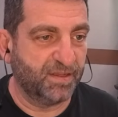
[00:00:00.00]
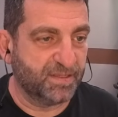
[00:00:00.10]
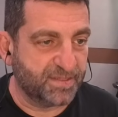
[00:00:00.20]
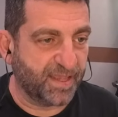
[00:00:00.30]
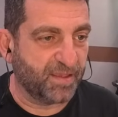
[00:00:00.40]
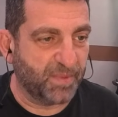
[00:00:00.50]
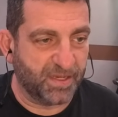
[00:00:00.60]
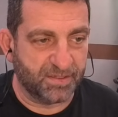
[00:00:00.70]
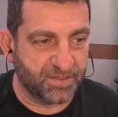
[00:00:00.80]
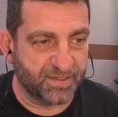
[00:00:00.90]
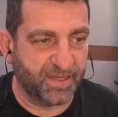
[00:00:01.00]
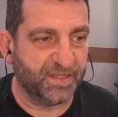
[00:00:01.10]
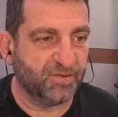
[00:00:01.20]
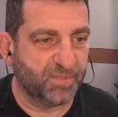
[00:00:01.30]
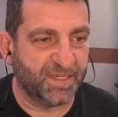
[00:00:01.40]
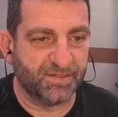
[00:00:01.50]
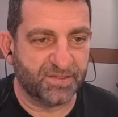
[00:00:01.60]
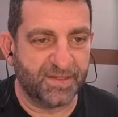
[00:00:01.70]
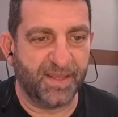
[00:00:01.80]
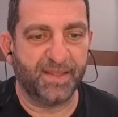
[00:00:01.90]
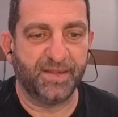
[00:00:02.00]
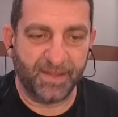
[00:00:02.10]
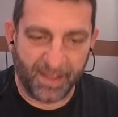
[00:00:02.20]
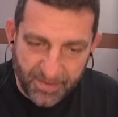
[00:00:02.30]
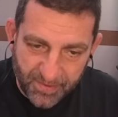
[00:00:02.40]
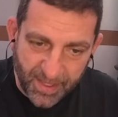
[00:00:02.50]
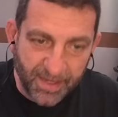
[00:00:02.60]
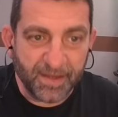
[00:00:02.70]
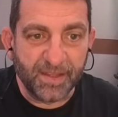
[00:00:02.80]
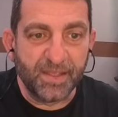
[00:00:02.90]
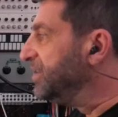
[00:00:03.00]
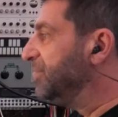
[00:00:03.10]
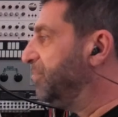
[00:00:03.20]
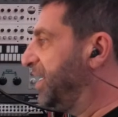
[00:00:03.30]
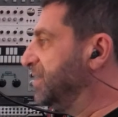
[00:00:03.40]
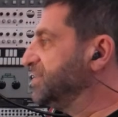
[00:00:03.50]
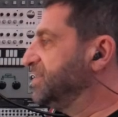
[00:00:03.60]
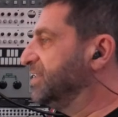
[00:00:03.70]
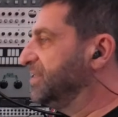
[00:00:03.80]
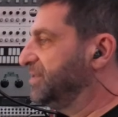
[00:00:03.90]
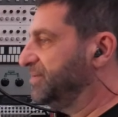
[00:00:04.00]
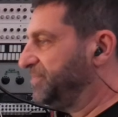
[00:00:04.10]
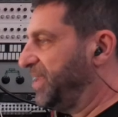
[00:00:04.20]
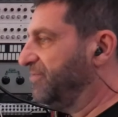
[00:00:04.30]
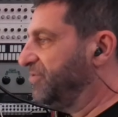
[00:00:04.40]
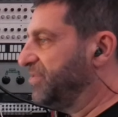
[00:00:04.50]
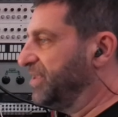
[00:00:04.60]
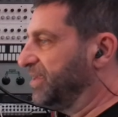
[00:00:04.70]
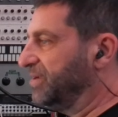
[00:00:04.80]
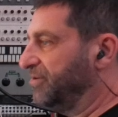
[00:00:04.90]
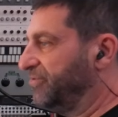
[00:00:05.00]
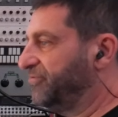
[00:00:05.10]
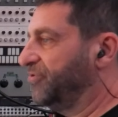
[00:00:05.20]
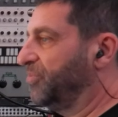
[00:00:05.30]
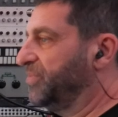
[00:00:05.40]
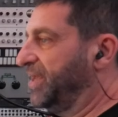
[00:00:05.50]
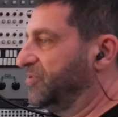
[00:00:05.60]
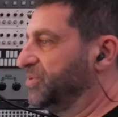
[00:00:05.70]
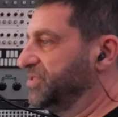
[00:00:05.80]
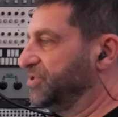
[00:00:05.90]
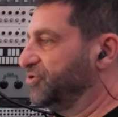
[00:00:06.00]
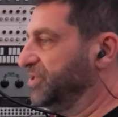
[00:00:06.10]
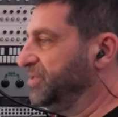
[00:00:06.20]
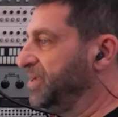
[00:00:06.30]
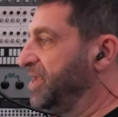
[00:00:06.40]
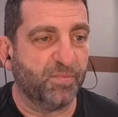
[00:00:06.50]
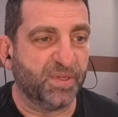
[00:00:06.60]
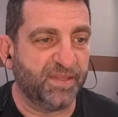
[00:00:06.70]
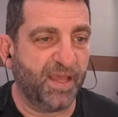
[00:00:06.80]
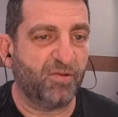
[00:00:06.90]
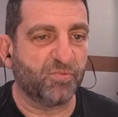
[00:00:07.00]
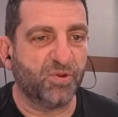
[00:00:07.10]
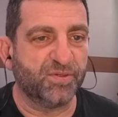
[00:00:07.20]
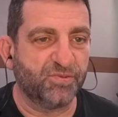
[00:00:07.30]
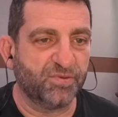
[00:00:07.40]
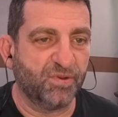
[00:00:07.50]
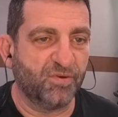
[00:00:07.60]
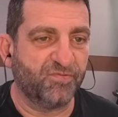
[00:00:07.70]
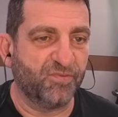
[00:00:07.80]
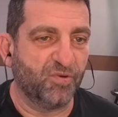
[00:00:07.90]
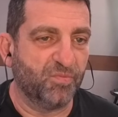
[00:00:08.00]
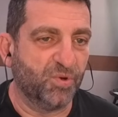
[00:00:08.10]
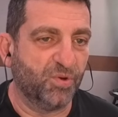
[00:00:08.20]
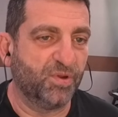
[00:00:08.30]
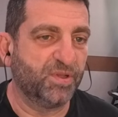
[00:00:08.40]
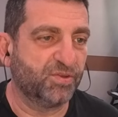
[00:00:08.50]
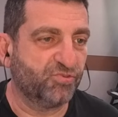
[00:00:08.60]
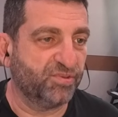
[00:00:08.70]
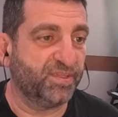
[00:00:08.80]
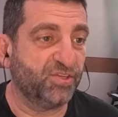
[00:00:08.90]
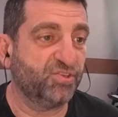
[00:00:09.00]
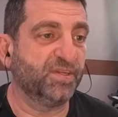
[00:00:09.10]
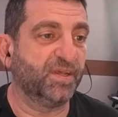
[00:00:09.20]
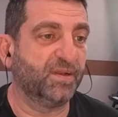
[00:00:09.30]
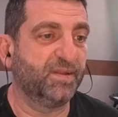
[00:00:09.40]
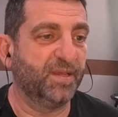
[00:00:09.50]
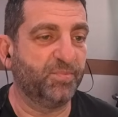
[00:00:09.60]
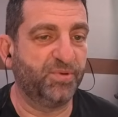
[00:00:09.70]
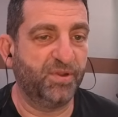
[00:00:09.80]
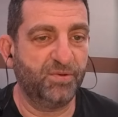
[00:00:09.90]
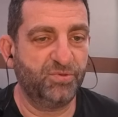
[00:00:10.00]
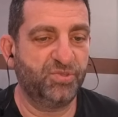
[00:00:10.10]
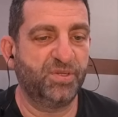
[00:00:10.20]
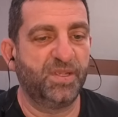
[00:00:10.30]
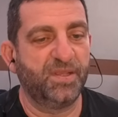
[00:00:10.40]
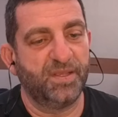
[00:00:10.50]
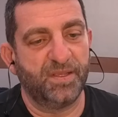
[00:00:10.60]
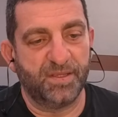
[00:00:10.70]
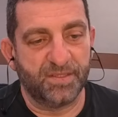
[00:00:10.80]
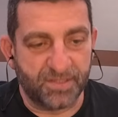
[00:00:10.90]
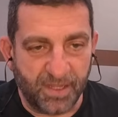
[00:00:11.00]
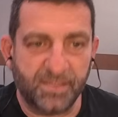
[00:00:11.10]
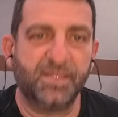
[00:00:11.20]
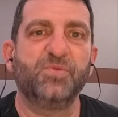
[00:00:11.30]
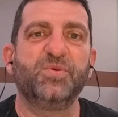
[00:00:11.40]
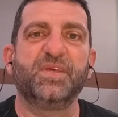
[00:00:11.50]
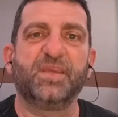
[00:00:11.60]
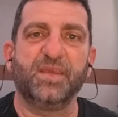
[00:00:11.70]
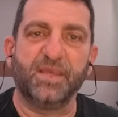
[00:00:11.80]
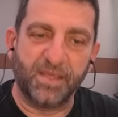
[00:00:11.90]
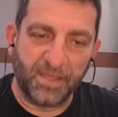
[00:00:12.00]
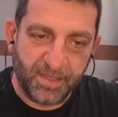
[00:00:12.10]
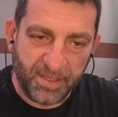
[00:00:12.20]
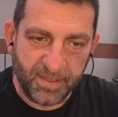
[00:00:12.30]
say, -9 or -10, and then balancing everything from that position. But now I'm going to go for a more traditional approach, starting with the kick,